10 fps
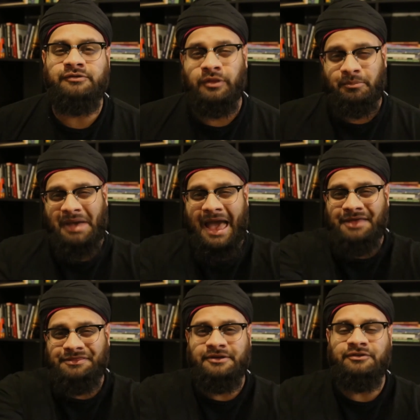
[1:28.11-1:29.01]
or the
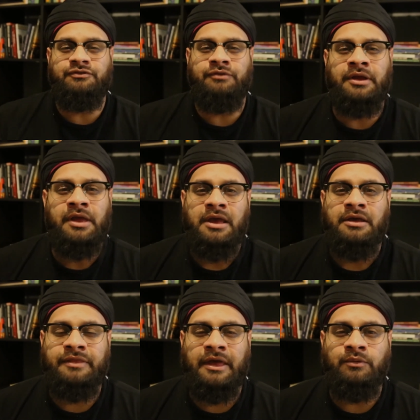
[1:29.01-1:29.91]
path
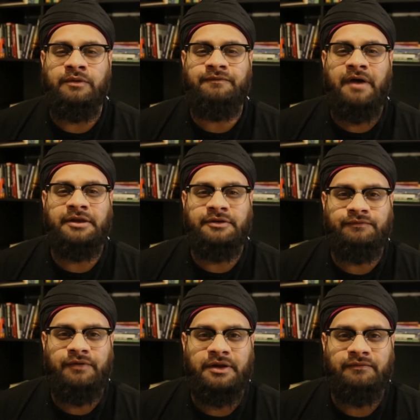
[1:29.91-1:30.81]
that we find in
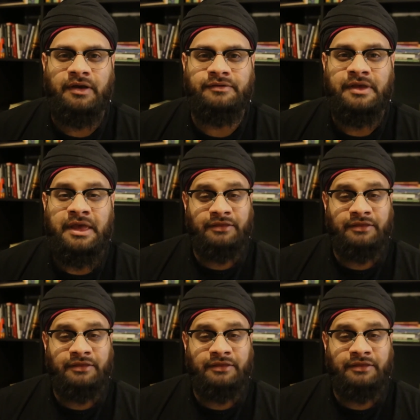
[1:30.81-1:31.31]
front of us.